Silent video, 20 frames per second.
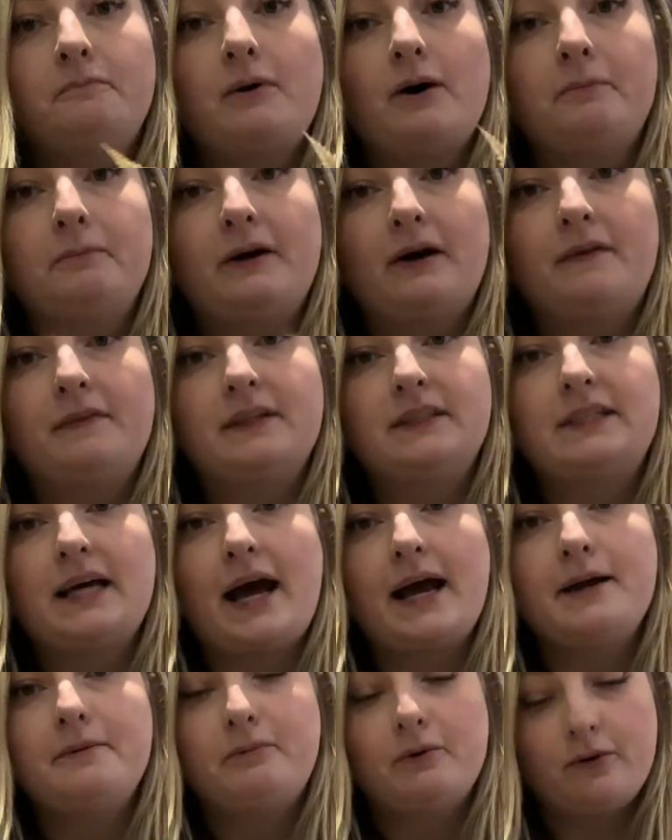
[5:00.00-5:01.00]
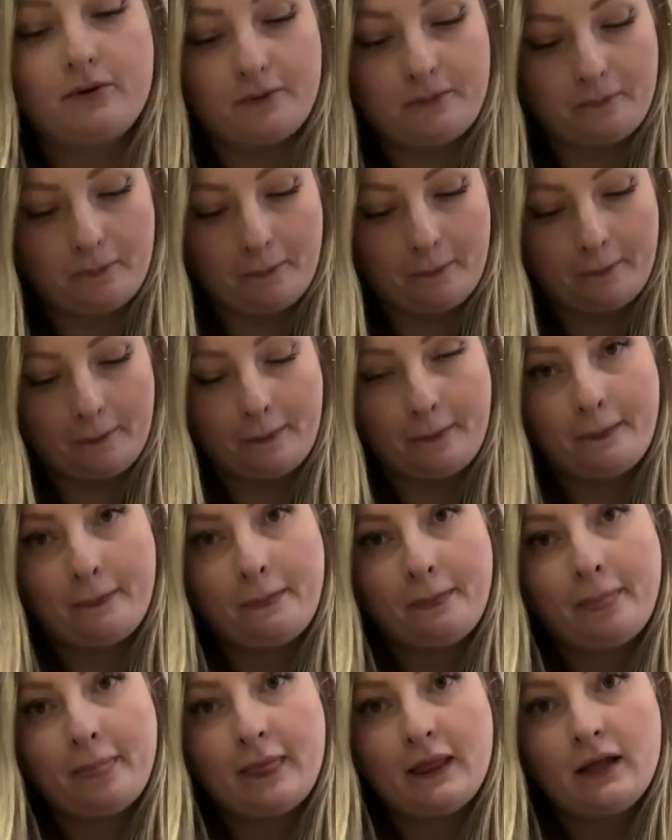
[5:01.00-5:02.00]
pop it on the table
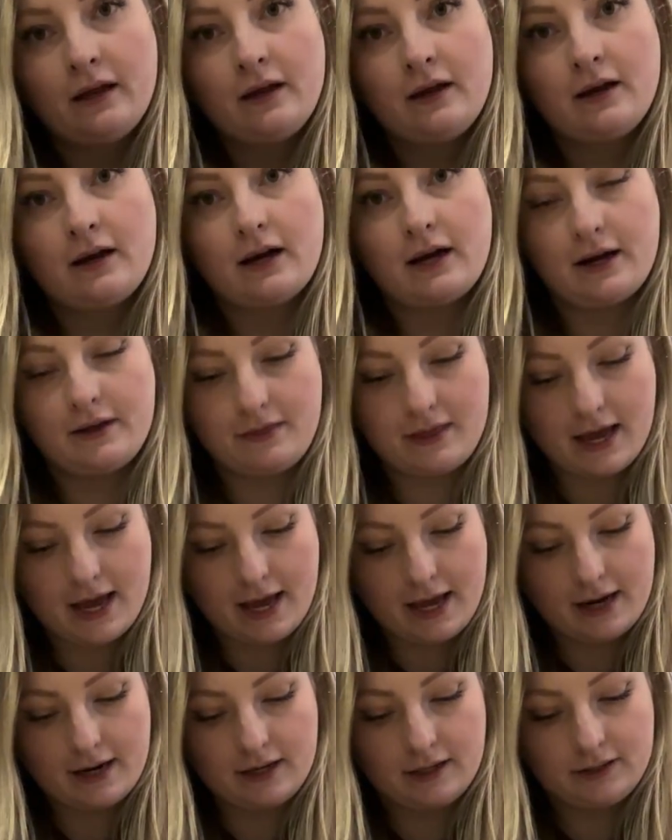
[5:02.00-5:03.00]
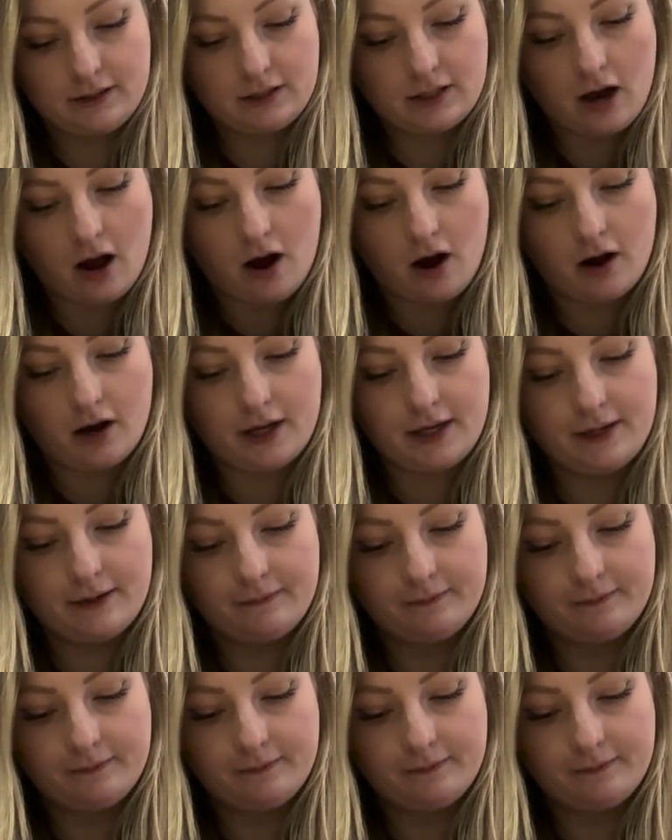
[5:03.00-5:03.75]
and then tie.